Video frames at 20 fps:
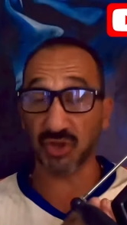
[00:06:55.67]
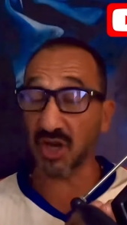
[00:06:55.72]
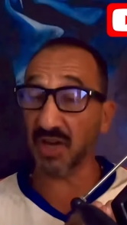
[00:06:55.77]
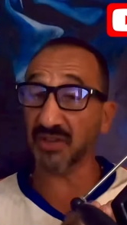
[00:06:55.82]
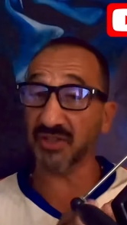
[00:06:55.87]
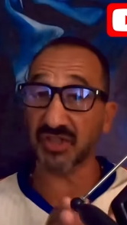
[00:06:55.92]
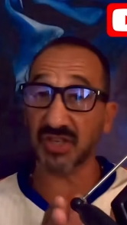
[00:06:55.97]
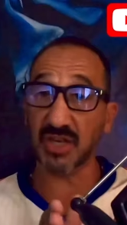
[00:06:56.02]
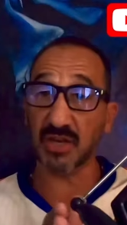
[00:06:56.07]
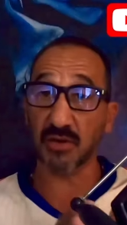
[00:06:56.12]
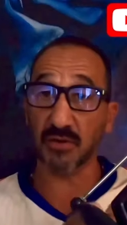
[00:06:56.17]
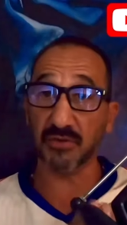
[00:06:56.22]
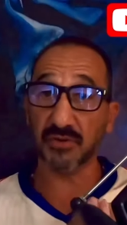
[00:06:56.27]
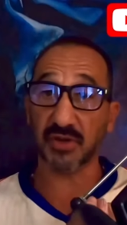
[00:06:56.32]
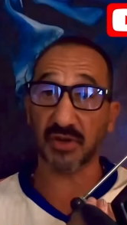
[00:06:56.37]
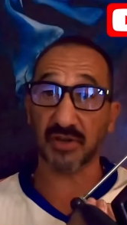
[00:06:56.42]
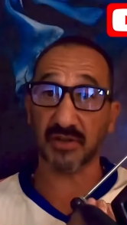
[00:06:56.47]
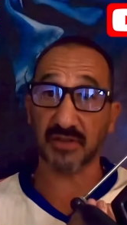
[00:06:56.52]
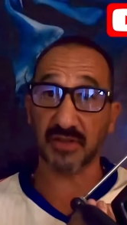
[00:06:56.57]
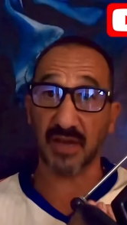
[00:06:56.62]
Chelsea
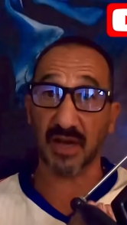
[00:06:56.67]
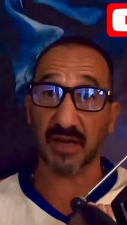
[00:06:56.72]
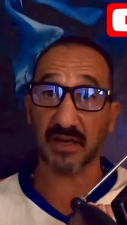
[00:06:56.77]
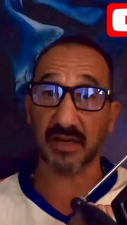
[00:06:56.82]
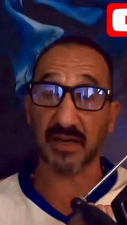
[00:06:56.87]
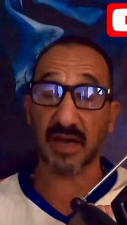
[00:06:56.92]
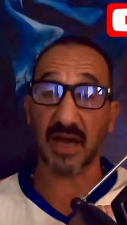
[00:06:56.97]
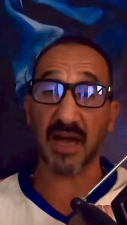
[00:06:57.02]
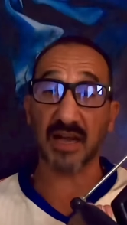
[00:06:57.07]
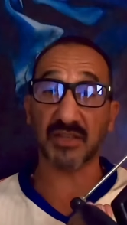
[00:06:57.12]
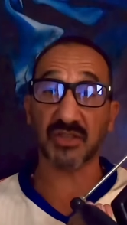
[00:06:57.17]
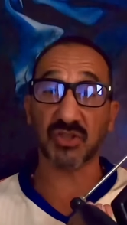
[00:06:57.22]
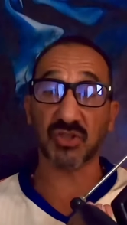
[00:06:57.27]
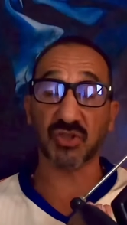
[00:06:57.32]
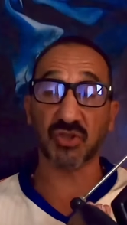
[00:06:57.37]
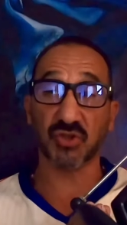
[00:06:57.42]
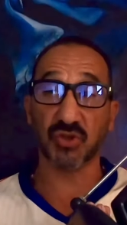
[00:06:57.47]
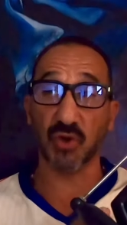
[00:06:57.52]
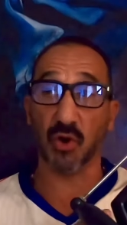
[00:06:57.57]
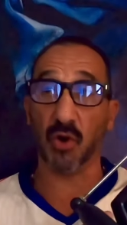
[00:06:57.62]
counter-attack are
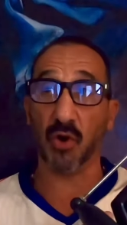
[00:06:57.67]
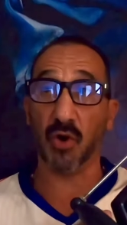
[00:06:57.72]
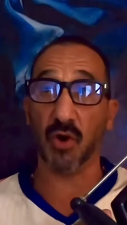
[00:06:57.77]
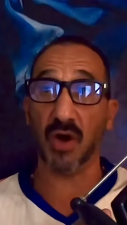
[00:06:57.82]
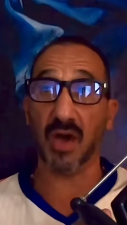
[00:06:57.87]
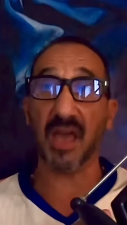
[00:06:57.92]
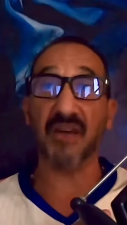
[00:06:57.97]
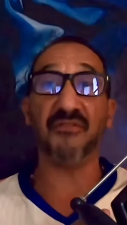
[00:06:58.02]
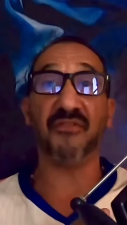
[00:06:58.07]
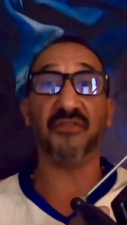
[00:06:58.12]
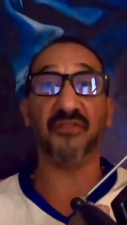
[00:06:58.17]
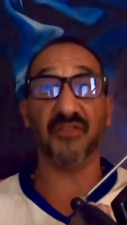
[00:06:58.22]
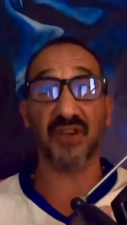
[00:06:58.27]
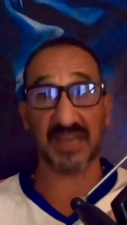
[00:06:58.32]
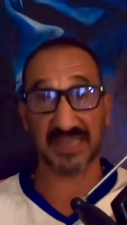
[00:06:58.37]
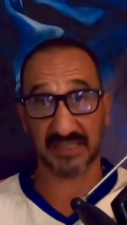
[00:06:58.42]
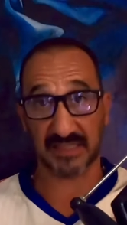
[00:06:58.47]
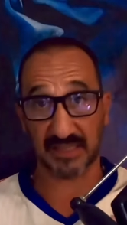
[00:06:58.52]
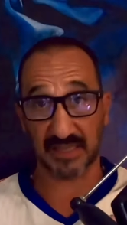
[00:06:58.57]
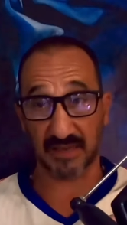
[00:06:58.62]
so
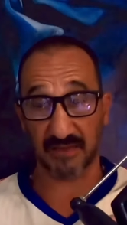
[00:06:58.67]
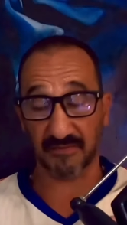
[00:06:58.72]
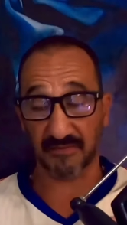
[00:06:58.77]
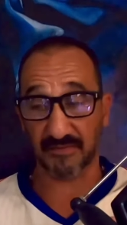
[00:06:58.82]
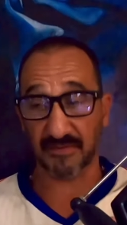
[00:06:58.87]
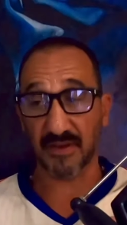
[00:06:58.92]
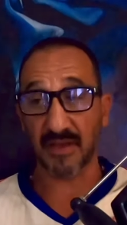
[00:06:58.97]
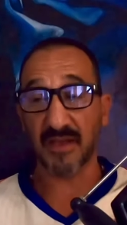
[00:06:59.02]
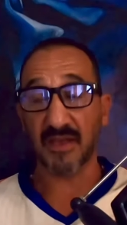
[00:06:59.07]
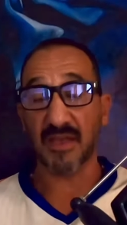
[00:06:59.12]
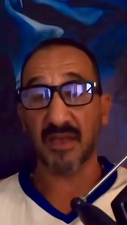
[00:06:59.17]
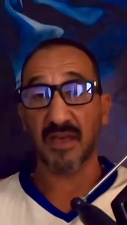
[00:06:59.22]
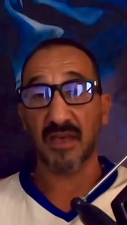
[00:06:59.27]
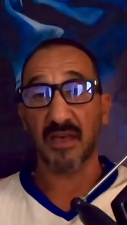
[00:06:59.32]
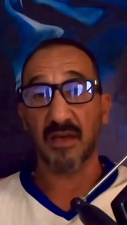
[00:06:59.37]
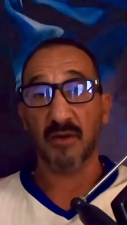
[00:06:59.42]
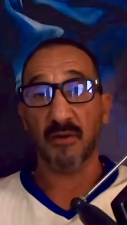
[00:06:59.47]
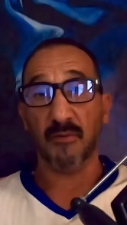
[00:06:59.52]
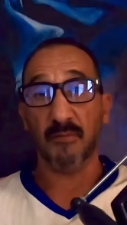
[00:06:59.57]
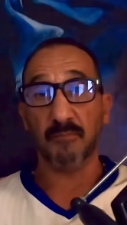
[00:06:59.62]
effective
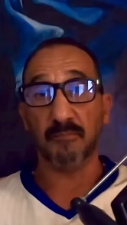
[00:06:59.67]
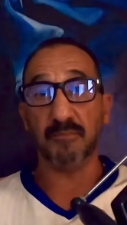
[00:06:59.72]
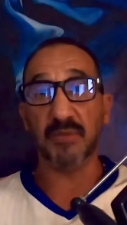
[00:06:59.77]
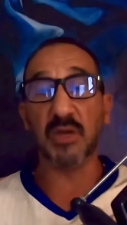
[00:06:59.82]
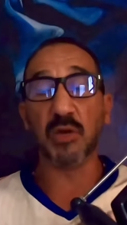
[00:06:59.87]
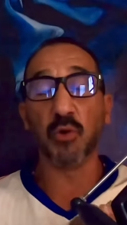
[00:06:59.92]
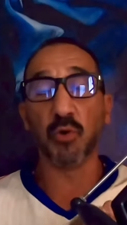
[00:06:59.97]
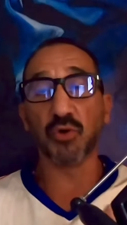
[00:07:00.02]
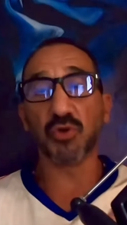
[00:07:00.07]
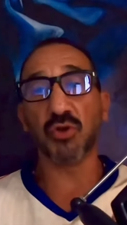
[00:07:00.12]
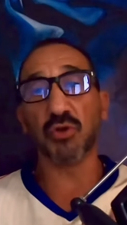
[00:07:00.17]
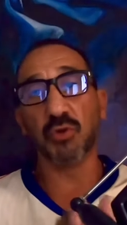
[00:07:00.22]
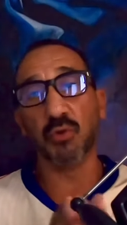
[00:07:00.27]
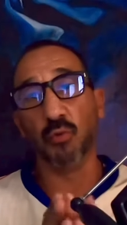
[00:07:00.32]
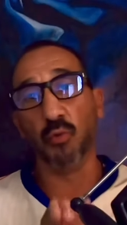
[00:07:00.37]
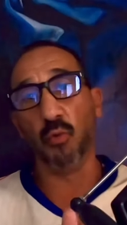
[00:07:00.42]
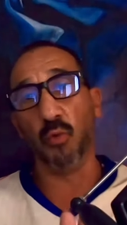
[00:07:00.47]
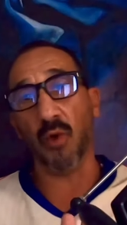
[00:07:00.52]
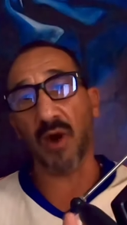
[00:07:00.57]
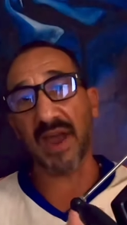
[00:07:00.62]
because of
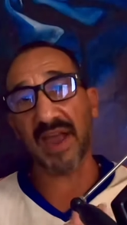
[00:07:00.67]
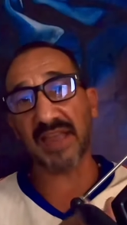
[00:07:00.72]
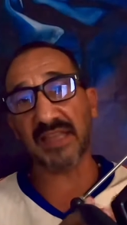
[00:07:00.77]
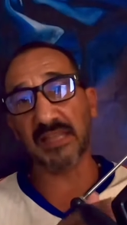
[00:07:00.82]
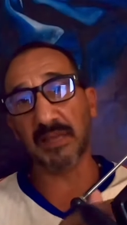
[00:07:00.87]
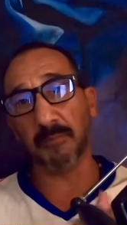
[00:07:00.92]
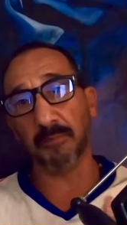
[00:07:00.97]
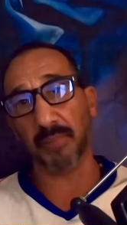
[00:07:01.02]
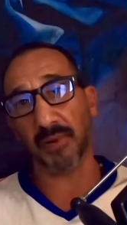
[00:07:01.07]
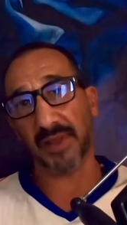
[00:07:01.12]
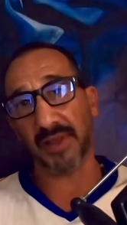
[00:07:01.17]
the way the